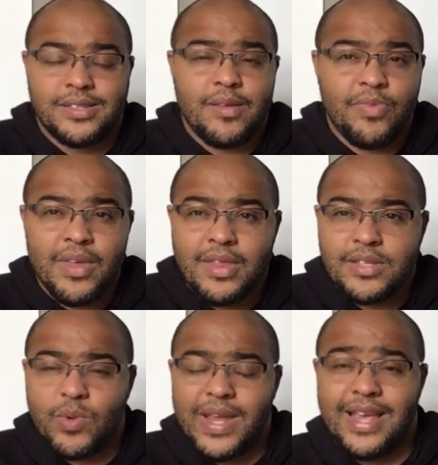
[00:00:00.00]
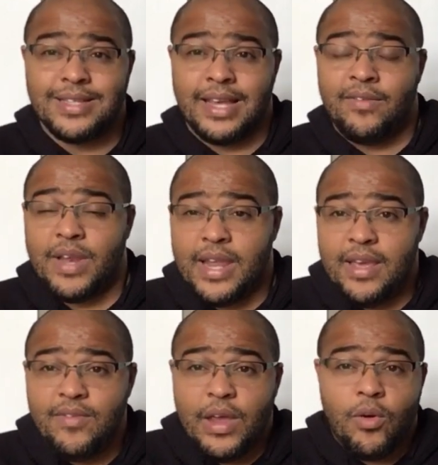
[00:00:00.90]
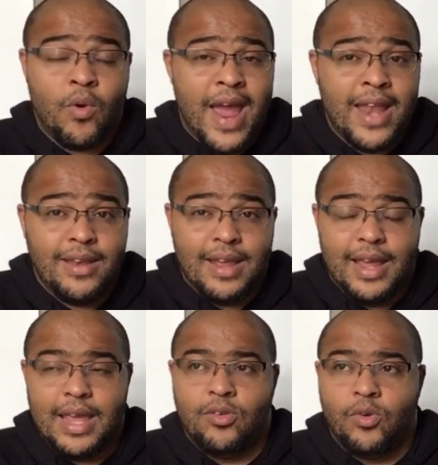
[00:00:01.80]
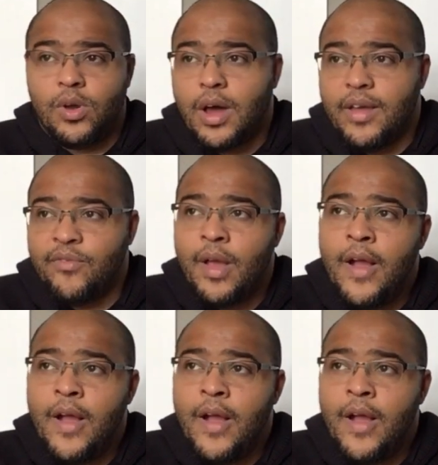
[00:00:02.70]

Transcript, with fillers: Something this week is either leaving or ending in your life.